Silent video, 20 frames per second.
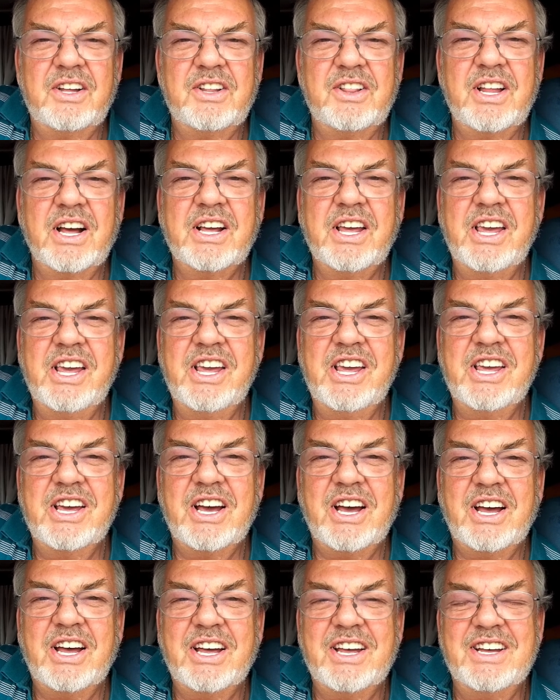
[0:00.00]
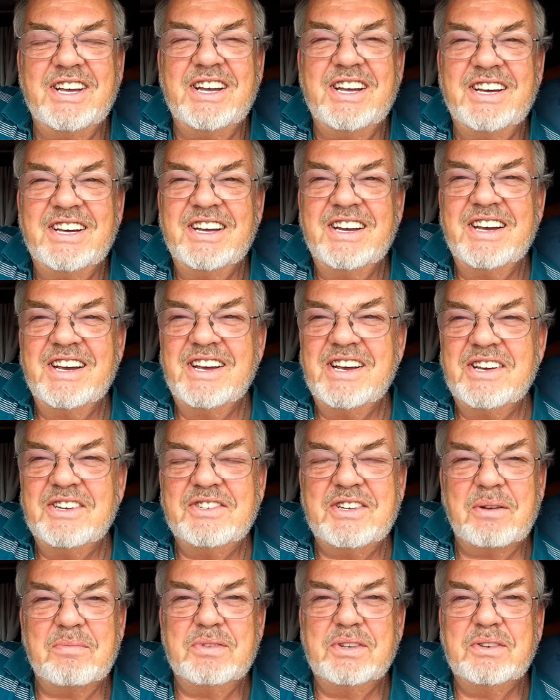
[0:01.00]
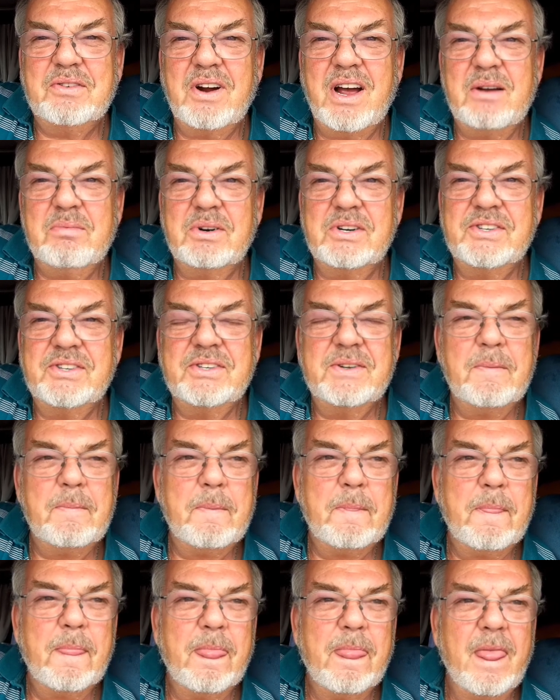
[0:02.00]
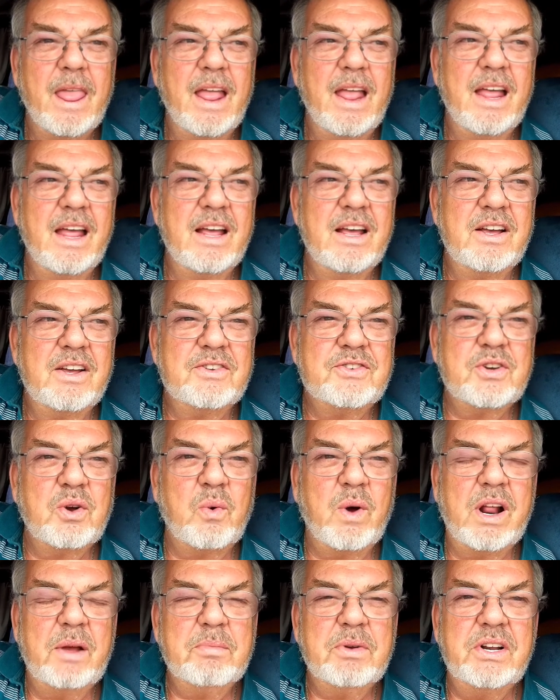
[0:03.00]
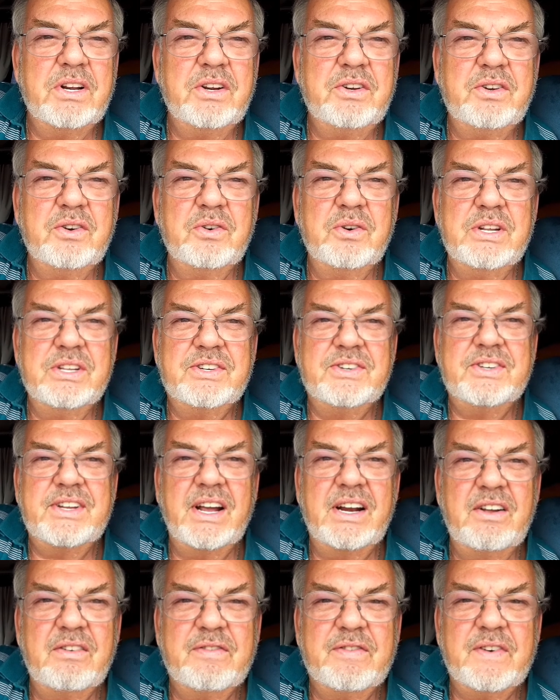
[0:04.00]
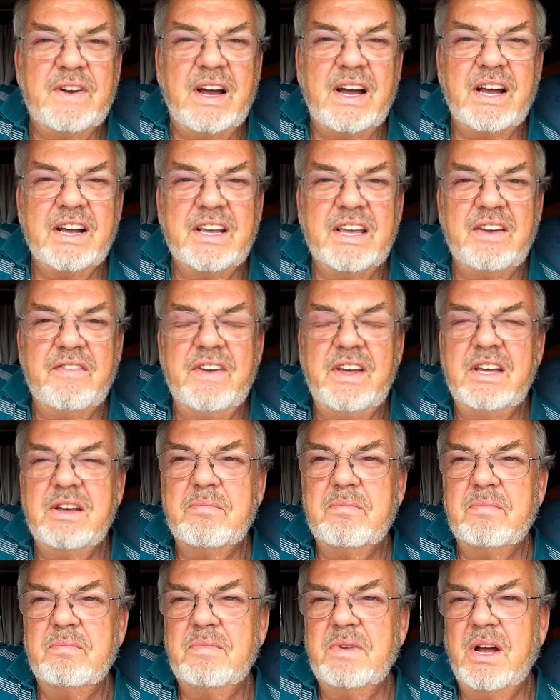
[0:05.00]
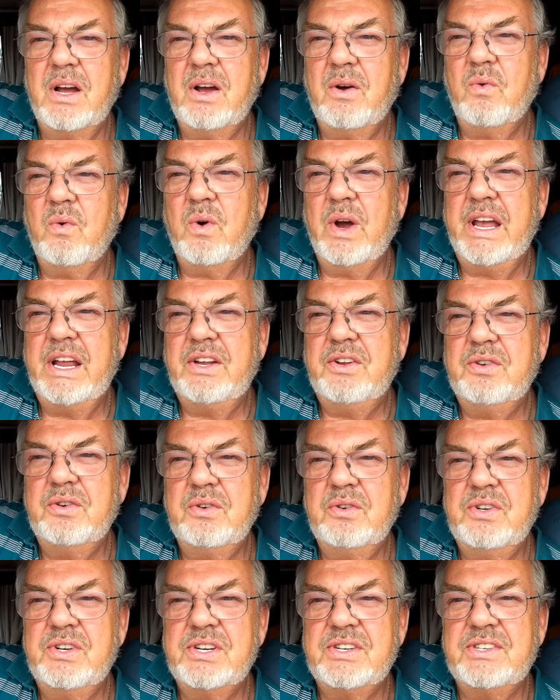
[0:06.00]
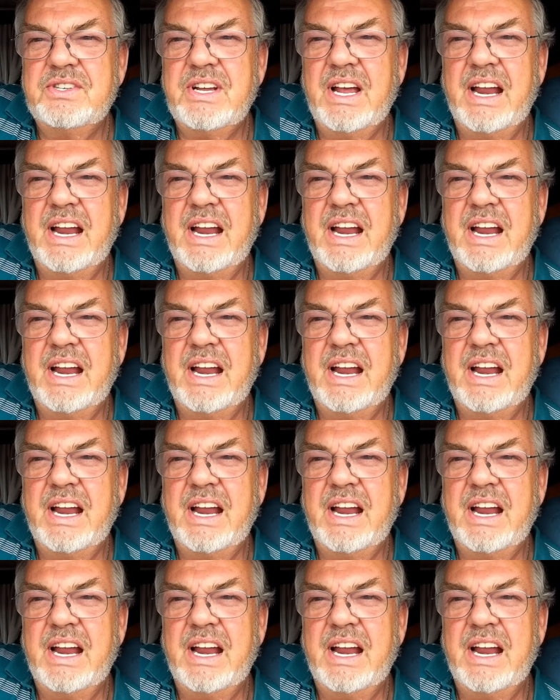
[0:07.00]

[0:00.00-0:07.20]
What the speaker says: lucky subscribers. So what I'm going to do, instead of giving them away to just